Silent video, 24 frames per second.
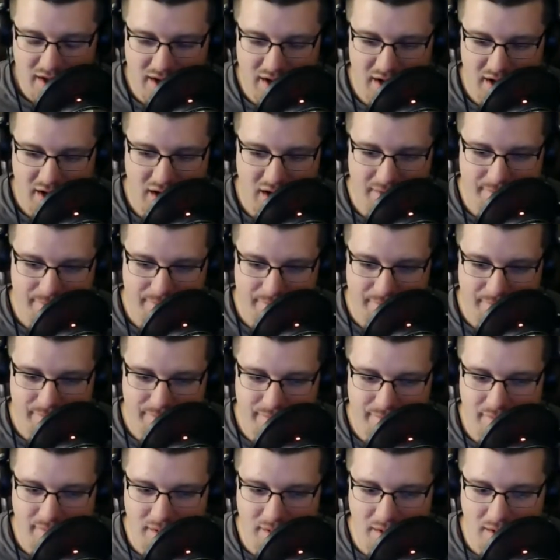Um,
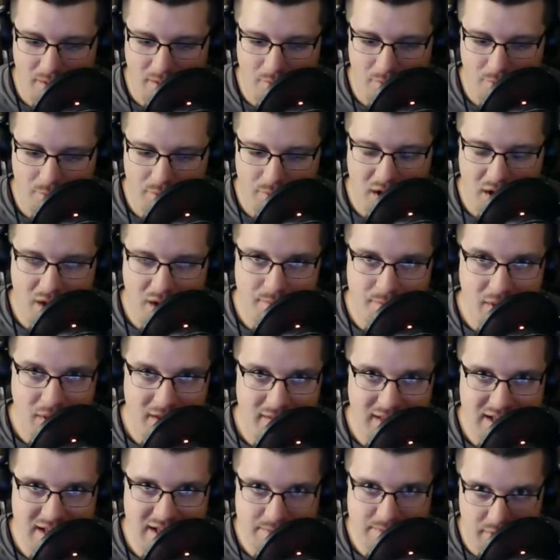when on my
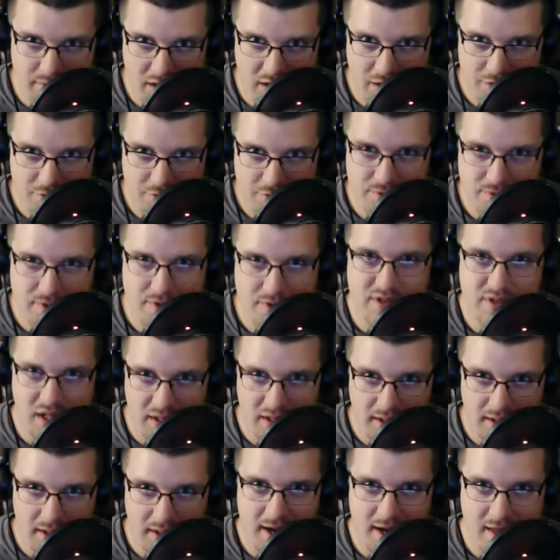last playthrough, there was a
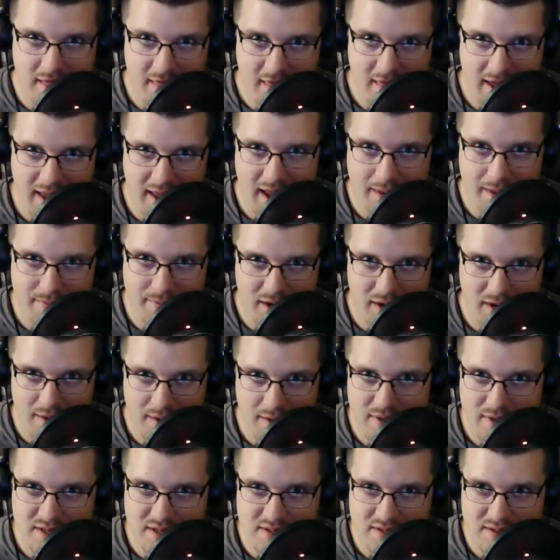lot of that game that I
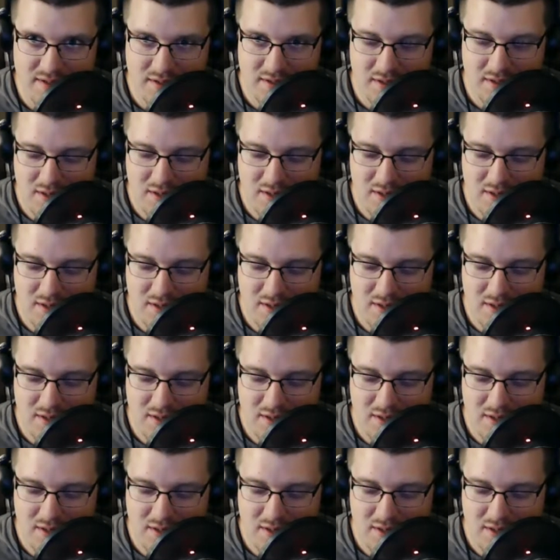missed.